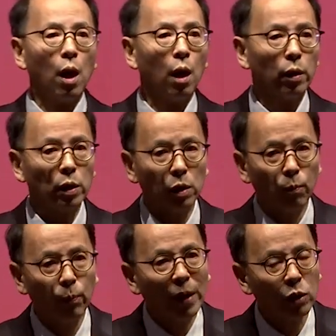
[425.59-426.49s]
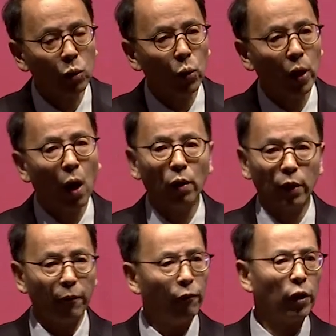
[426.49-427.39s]
this big story on
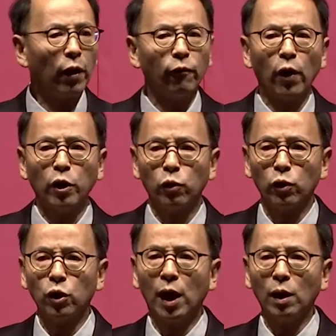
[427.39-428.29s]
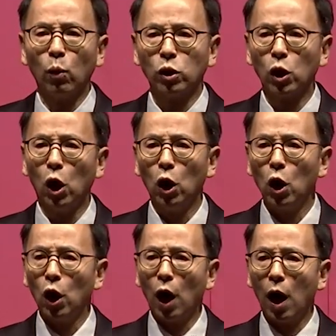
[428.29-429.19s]
inflation. China was
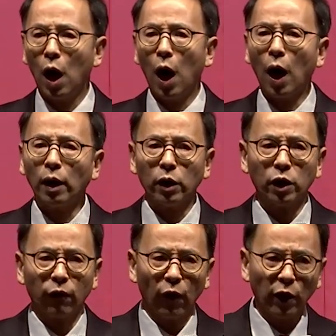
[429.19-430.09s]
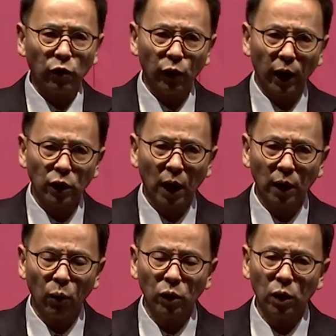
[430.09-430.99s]
highly deflationary.
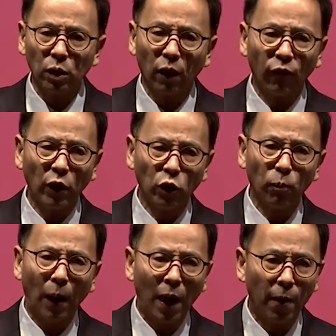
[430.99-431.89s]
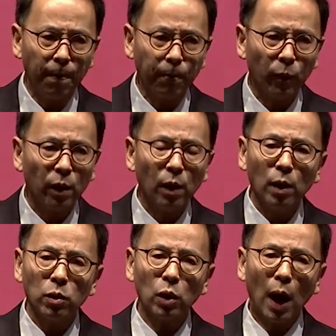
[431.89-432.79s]
China was a deflation bomb.
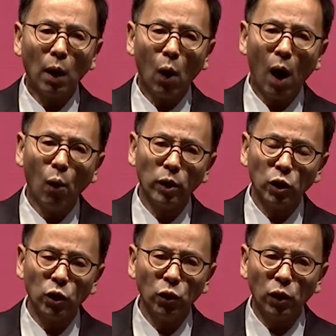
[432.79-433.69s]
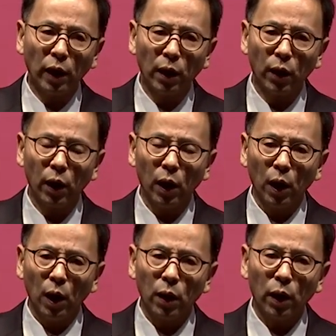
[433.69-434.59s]
So I always knew that the
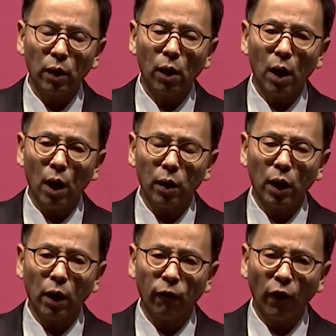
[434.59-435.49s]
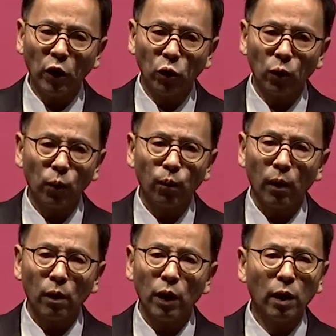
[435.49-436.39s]
inflation
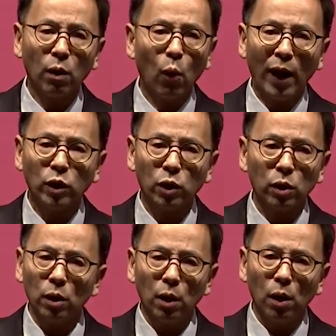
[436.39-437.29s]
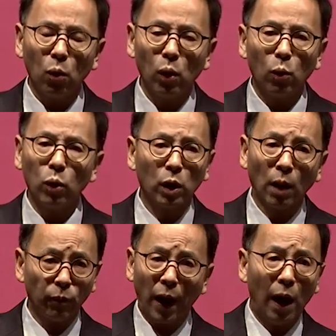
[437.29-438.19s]
in the West would
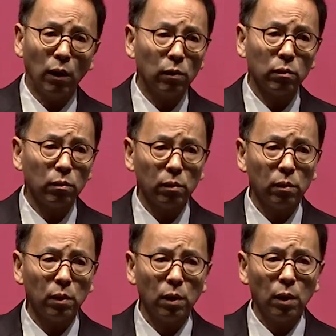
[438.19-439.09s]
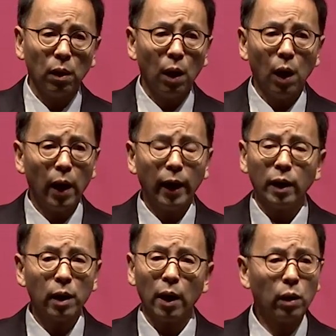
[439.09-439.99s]
come down, and
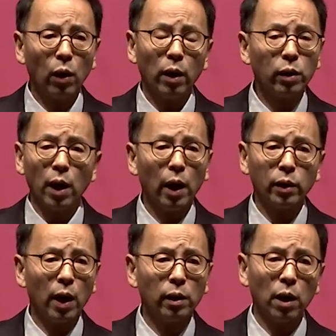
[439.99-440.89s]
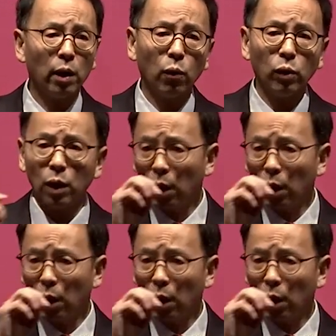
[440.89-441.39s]
it was